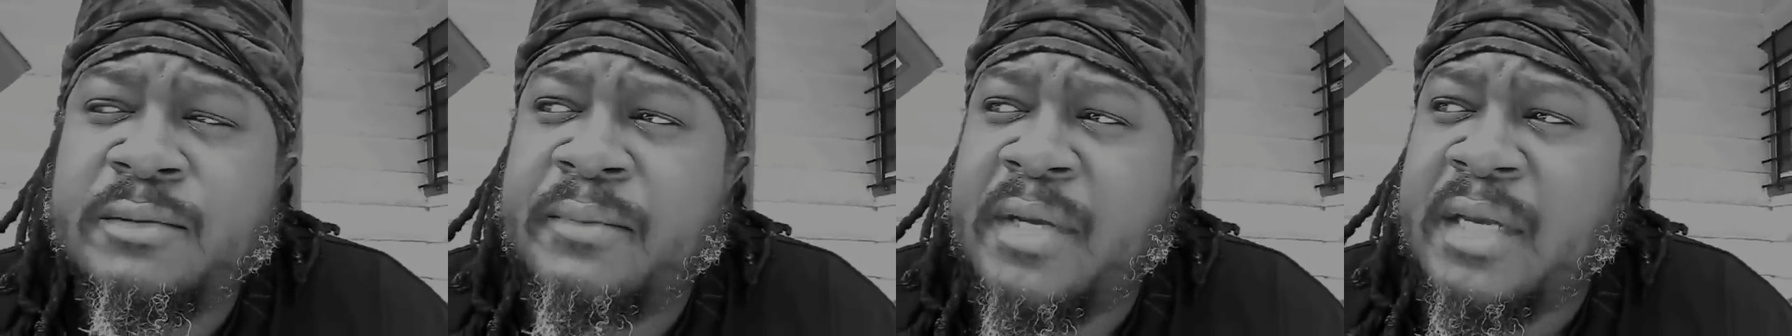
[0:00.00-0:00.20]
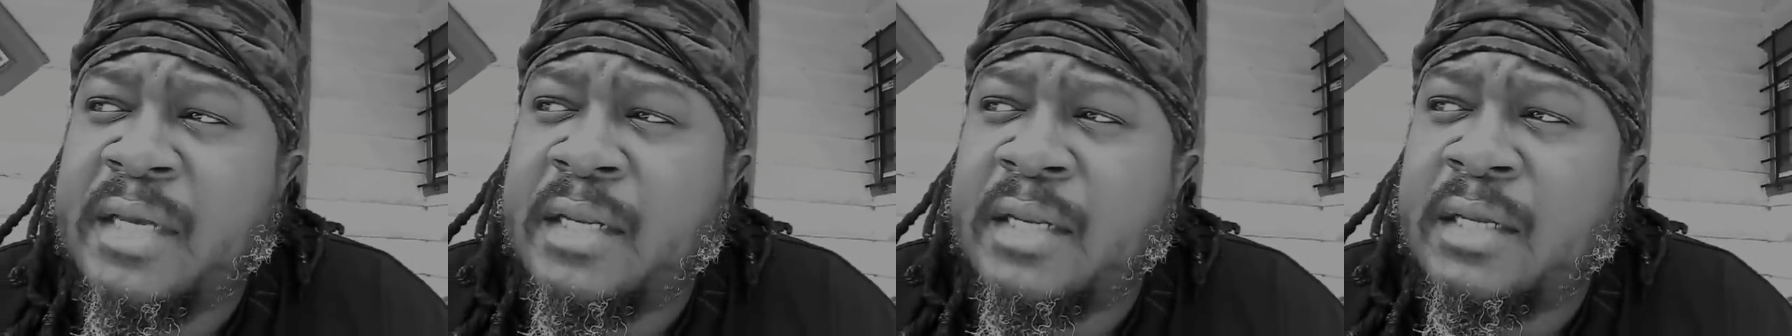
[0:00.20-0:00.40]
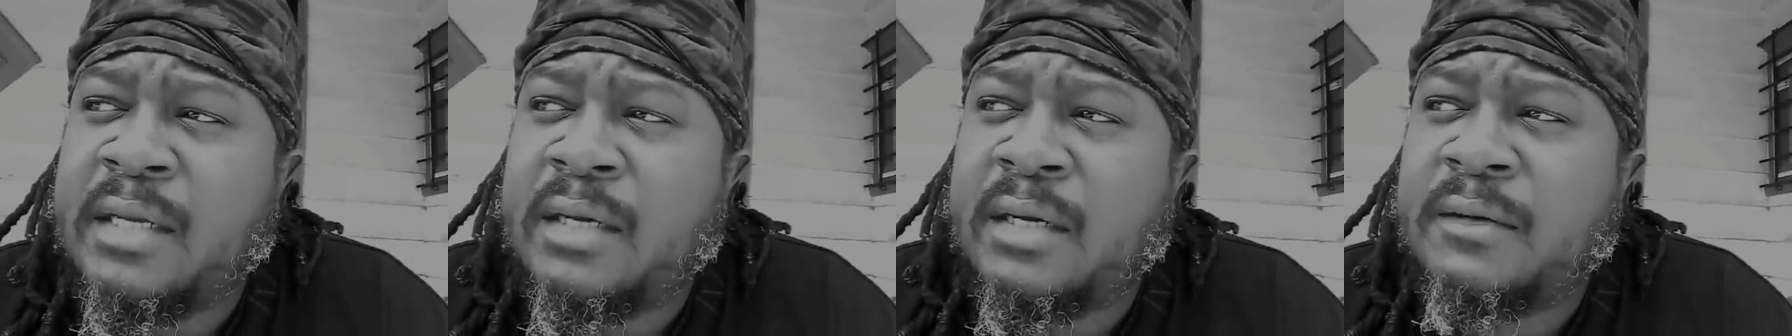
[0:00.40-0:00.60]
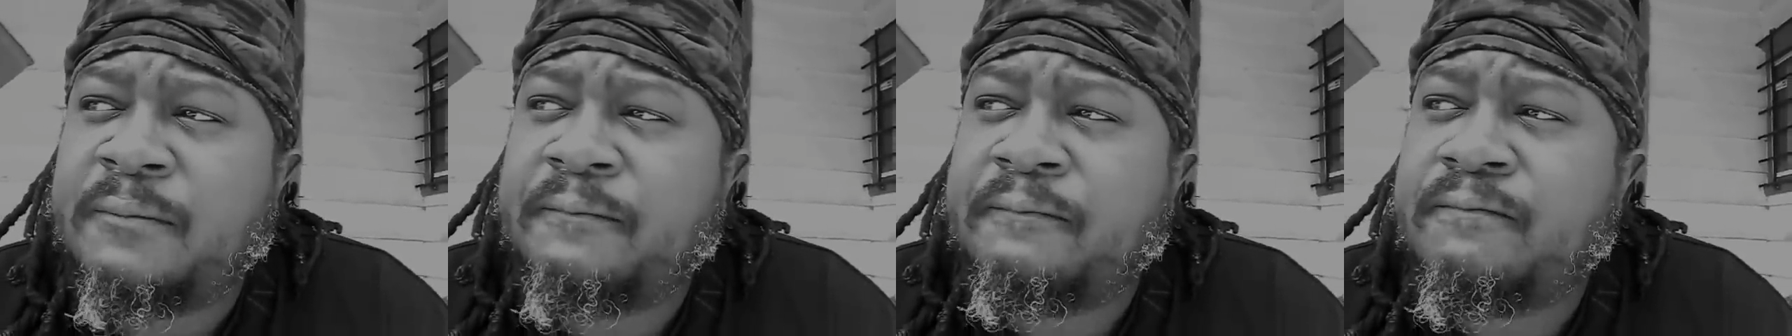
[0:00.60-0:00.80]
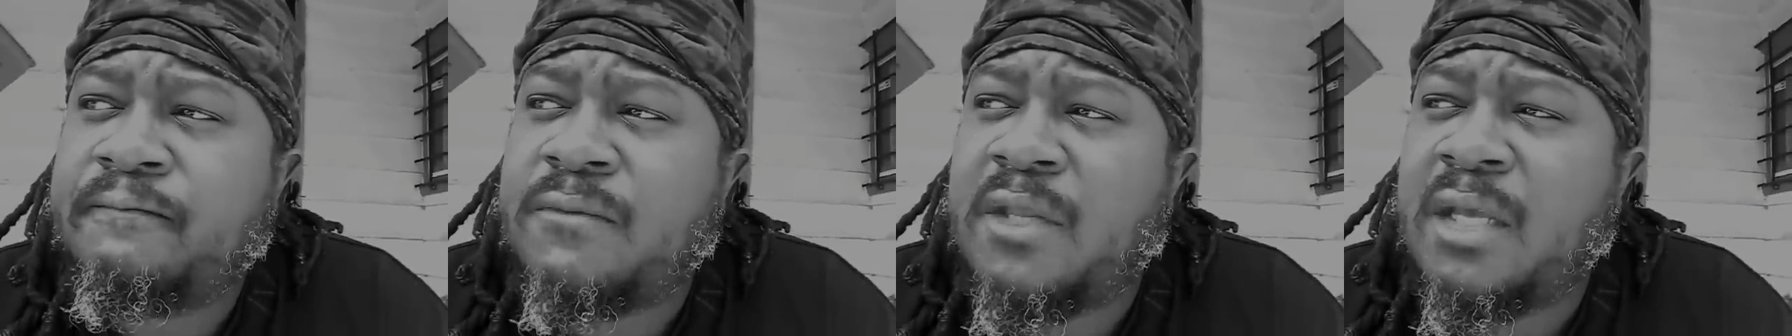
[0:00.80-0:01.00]
media,
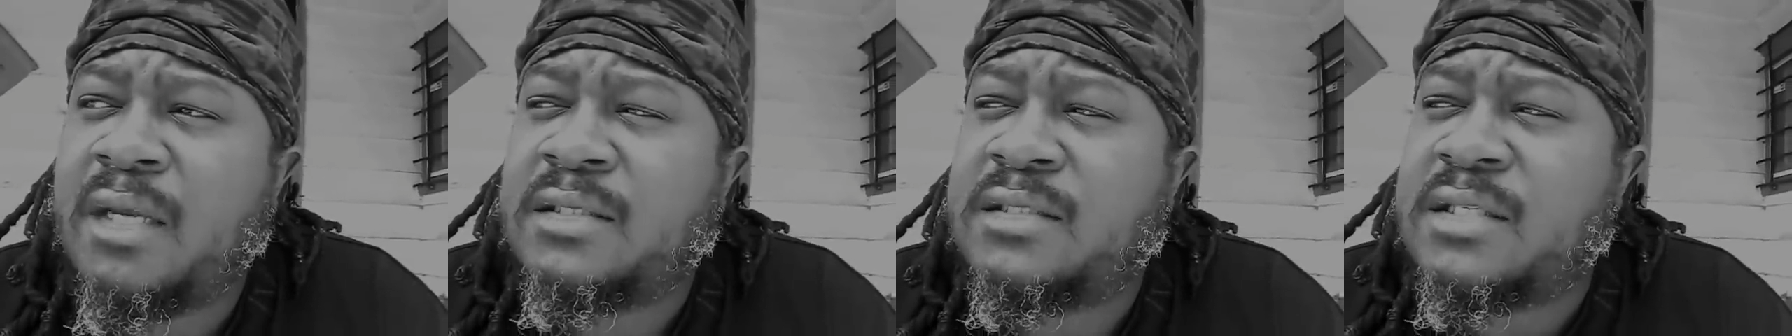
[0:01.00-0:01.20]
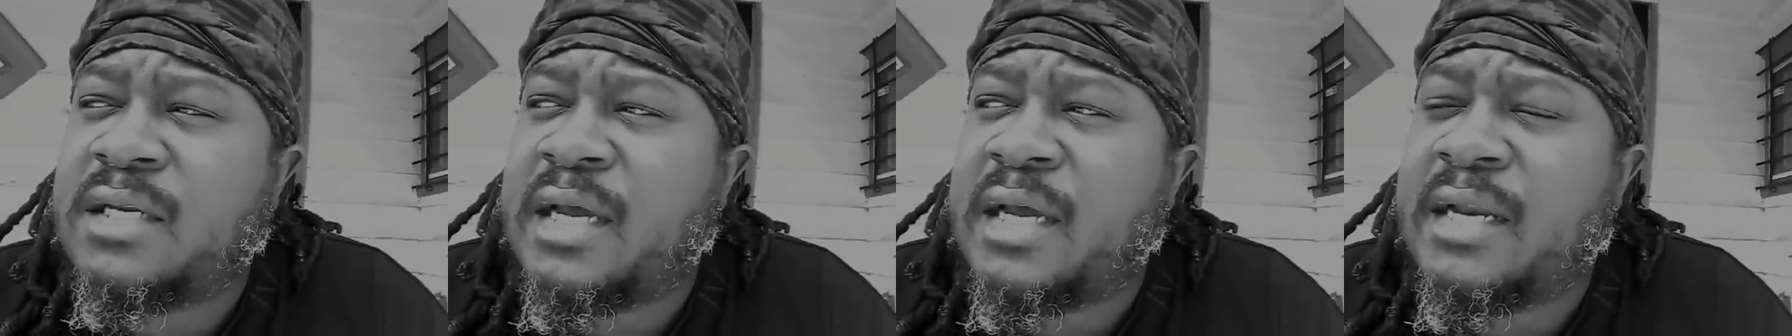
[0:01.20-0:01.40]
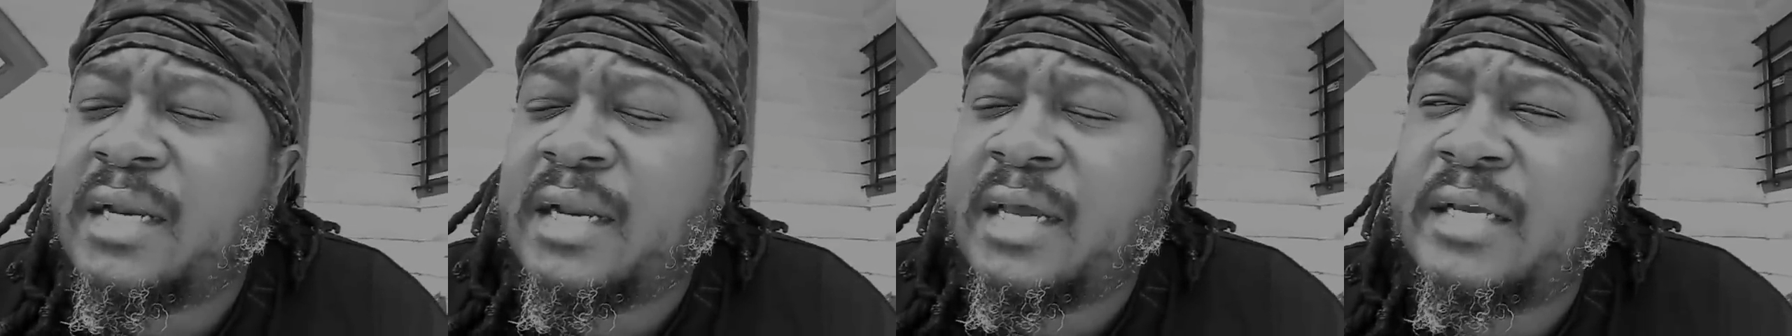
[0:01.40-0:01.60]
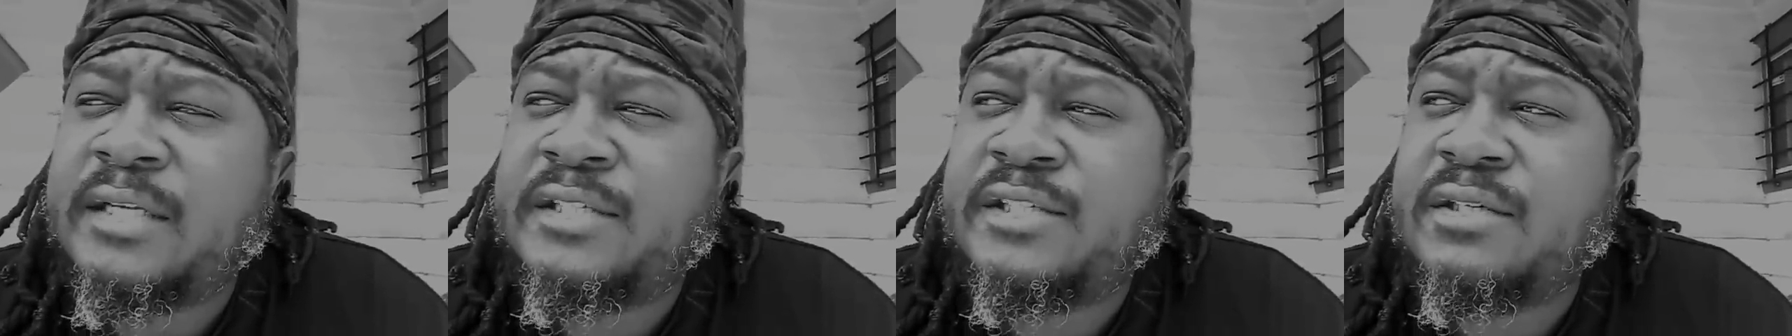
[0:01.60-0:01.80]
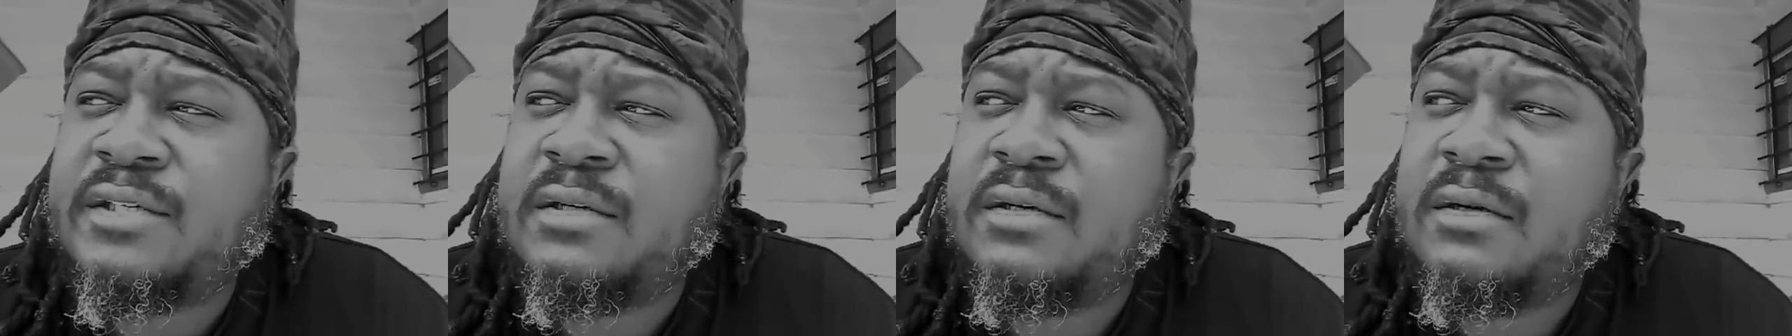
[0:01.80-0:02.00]
things of that
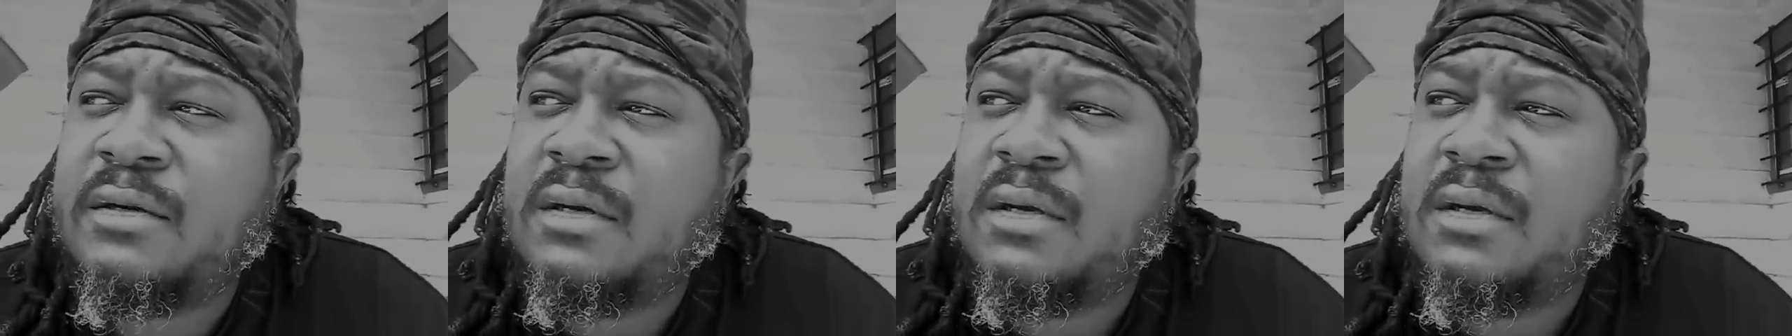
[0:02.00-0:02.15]
nature,